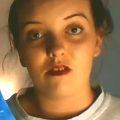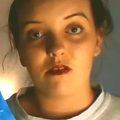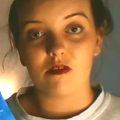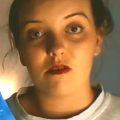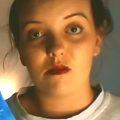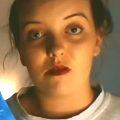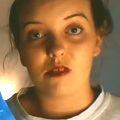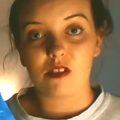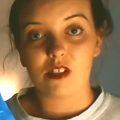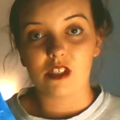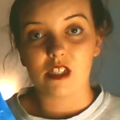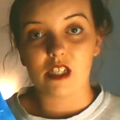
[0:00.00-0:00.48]

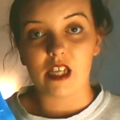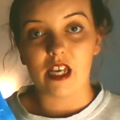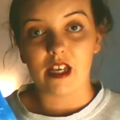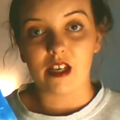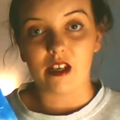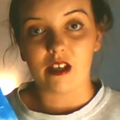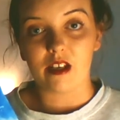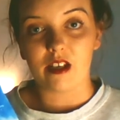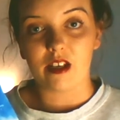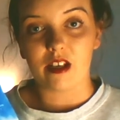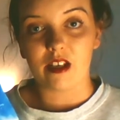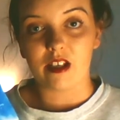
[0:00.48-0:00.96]

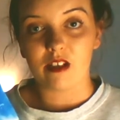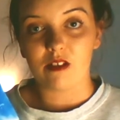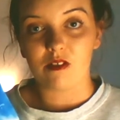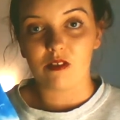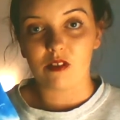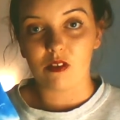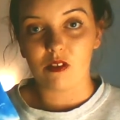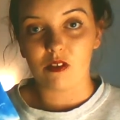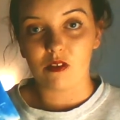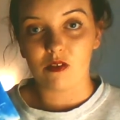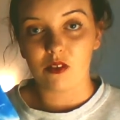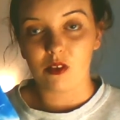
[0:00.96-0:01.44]
say and give
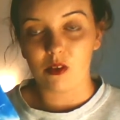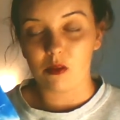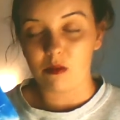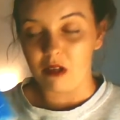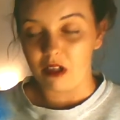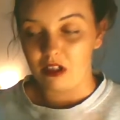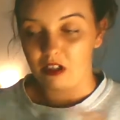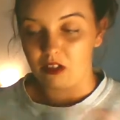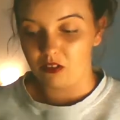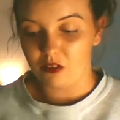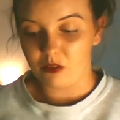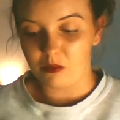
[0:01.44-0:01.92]
their review
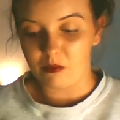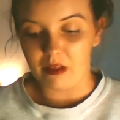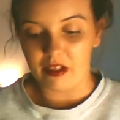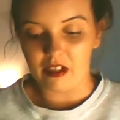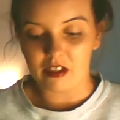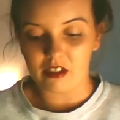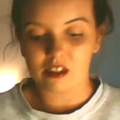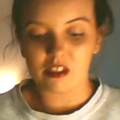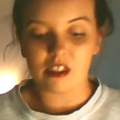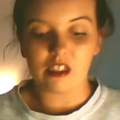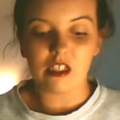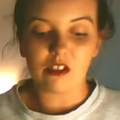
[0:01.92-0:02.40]
about it on the
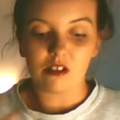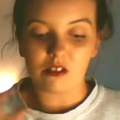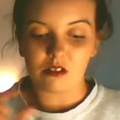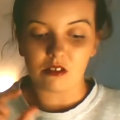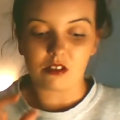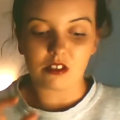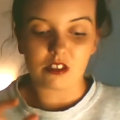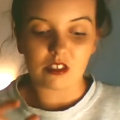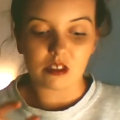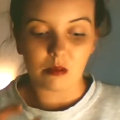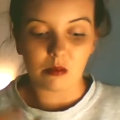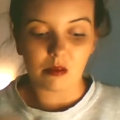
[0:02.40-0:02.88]
back. So little
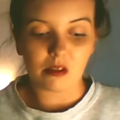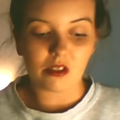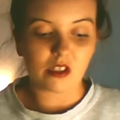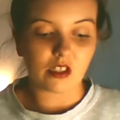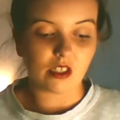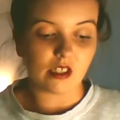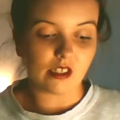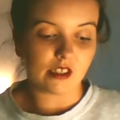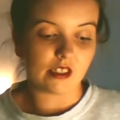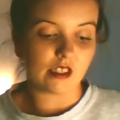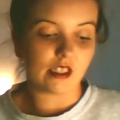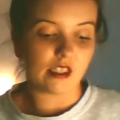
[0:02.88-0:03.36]
snippets you
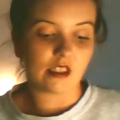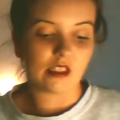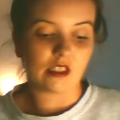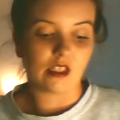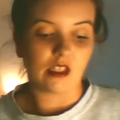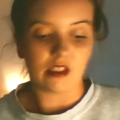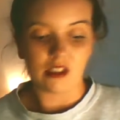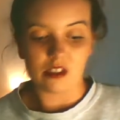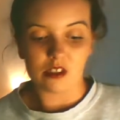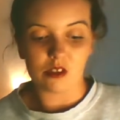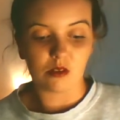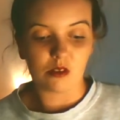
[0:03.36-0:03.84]
can see. So
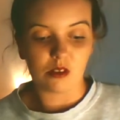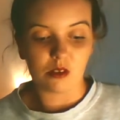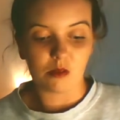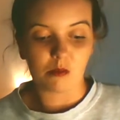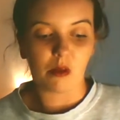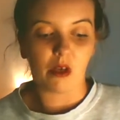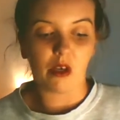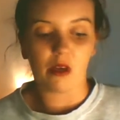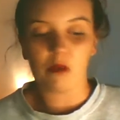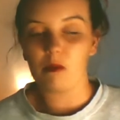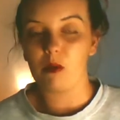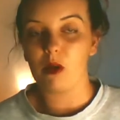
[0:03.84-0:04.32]
this one's
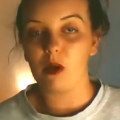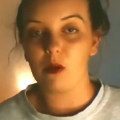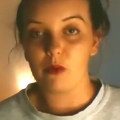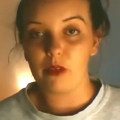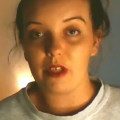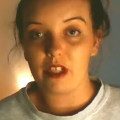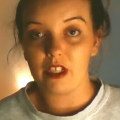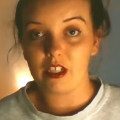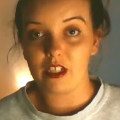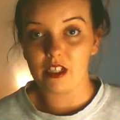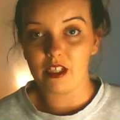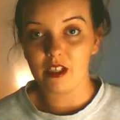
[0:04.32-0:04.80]
by My
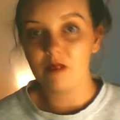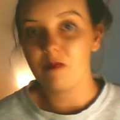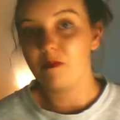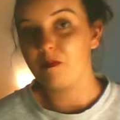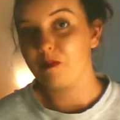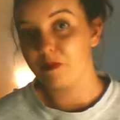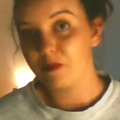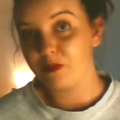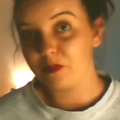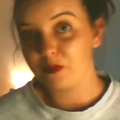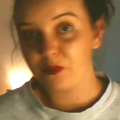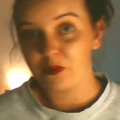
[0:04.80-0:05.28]
Weekly.
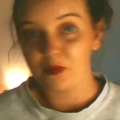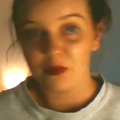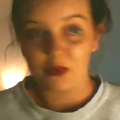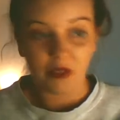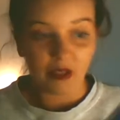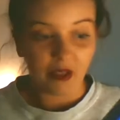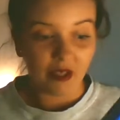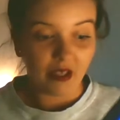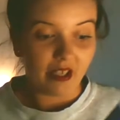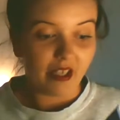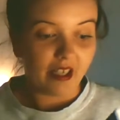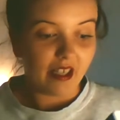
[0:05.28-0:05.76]

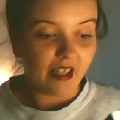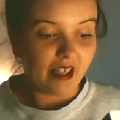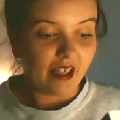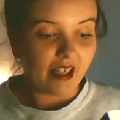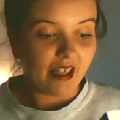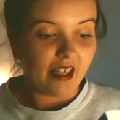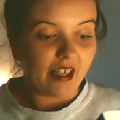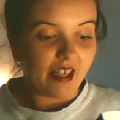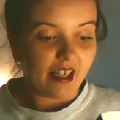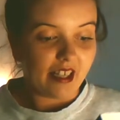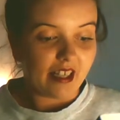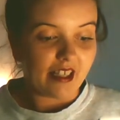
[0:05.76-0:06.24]

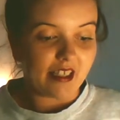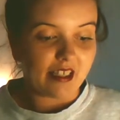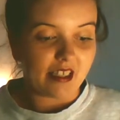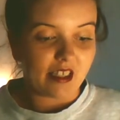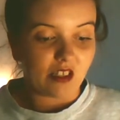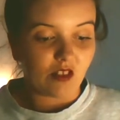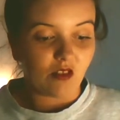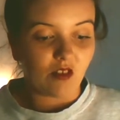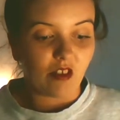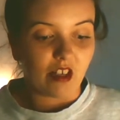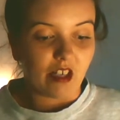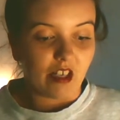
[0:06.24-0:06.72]
It says
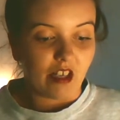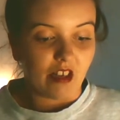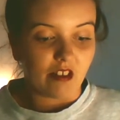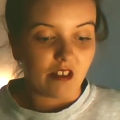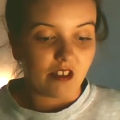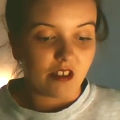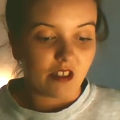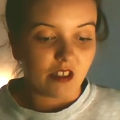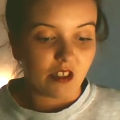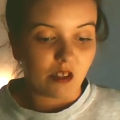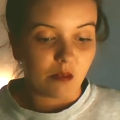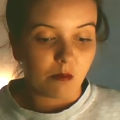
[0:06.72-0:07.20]
great
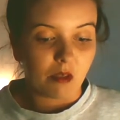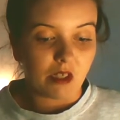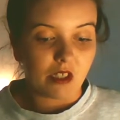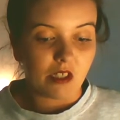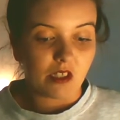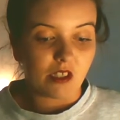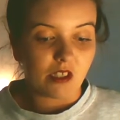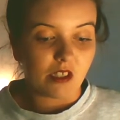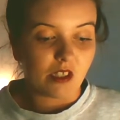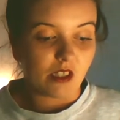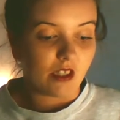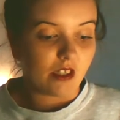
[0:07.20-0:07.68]
characters,
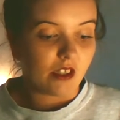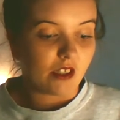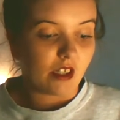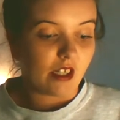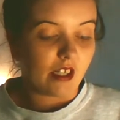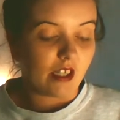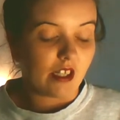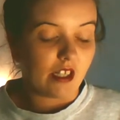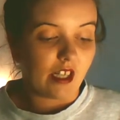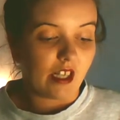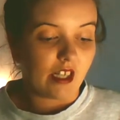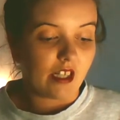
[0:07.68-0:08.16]
plenty of
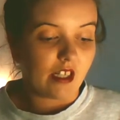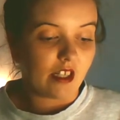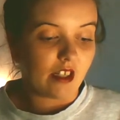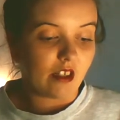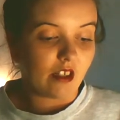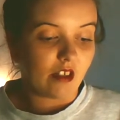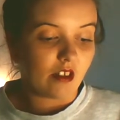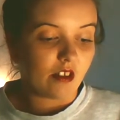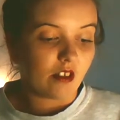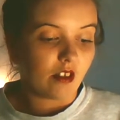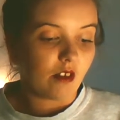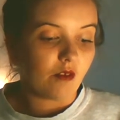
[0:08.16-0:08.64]
sunshine, and
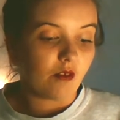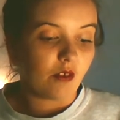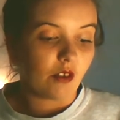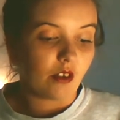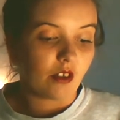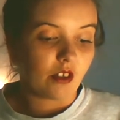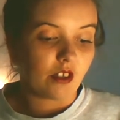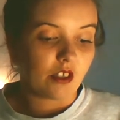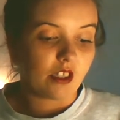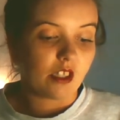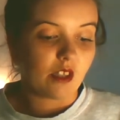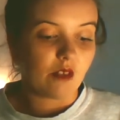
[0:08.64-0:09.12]

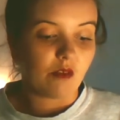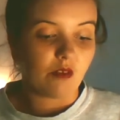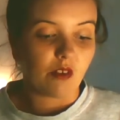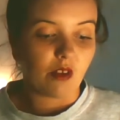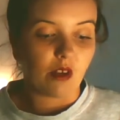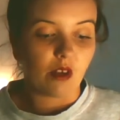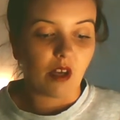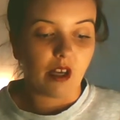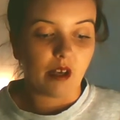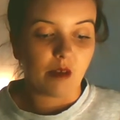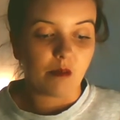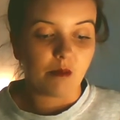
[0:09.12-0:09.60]
evocative
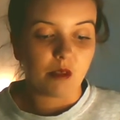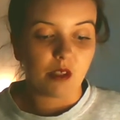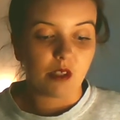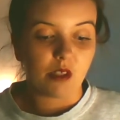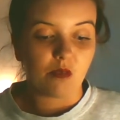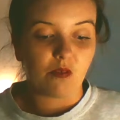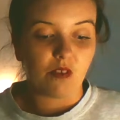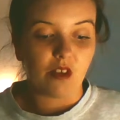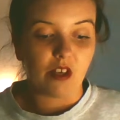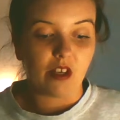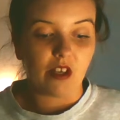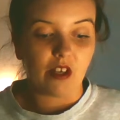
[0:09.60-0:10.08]

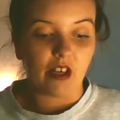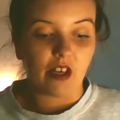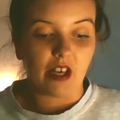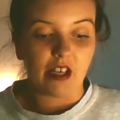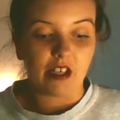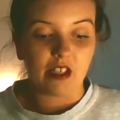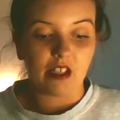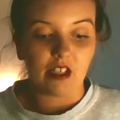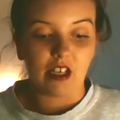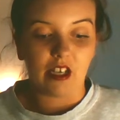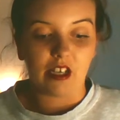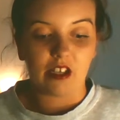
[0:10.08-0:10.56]
atmosphere
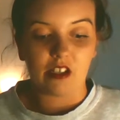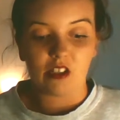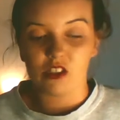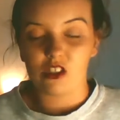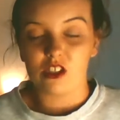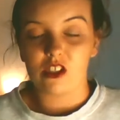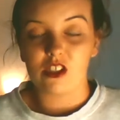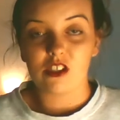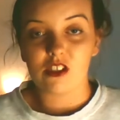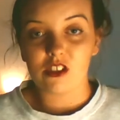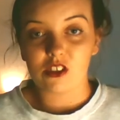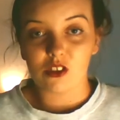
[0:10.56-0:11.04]
and
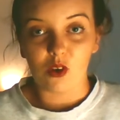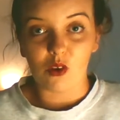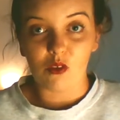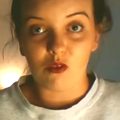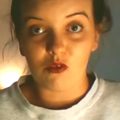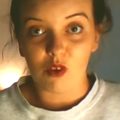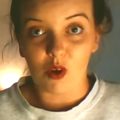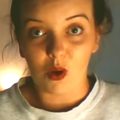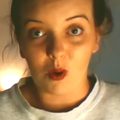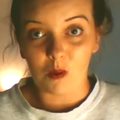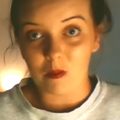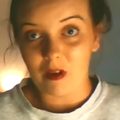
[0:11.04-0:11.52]
lashings of
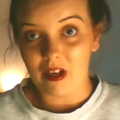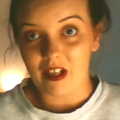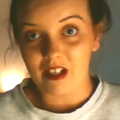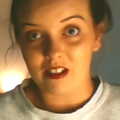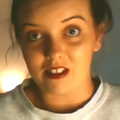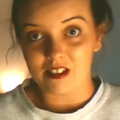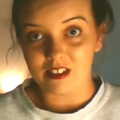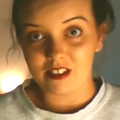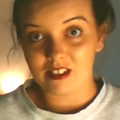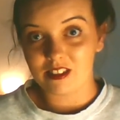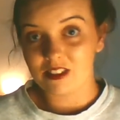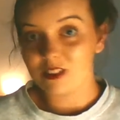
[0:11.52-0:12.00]

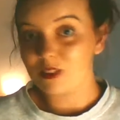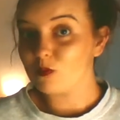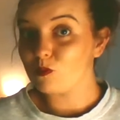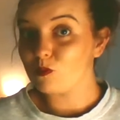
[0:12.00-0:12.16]
romance.